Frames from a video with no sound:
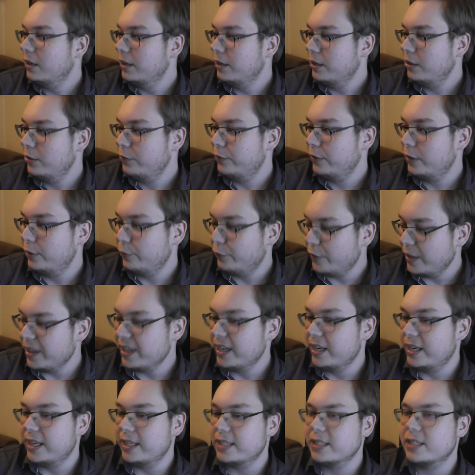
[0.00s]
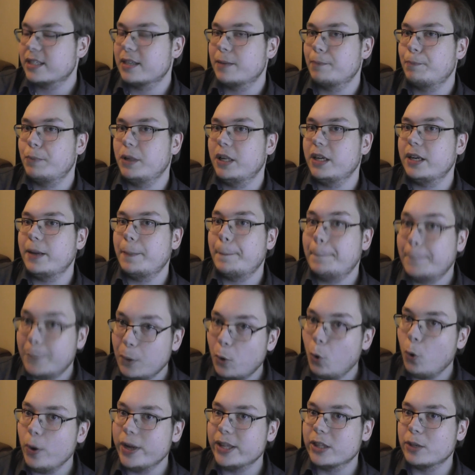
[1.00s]
You feel offended, that's the bloody
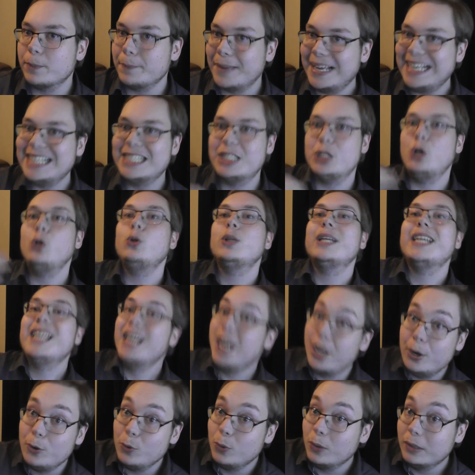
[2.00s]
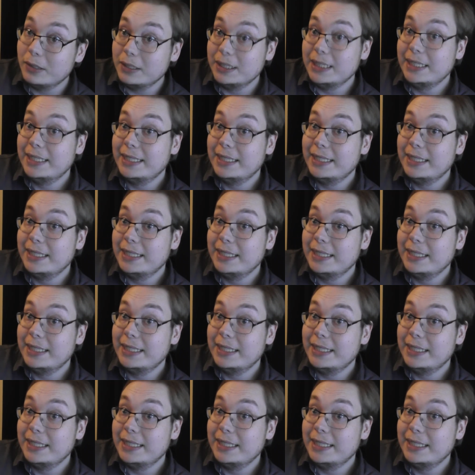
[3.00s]
point of me insulting you.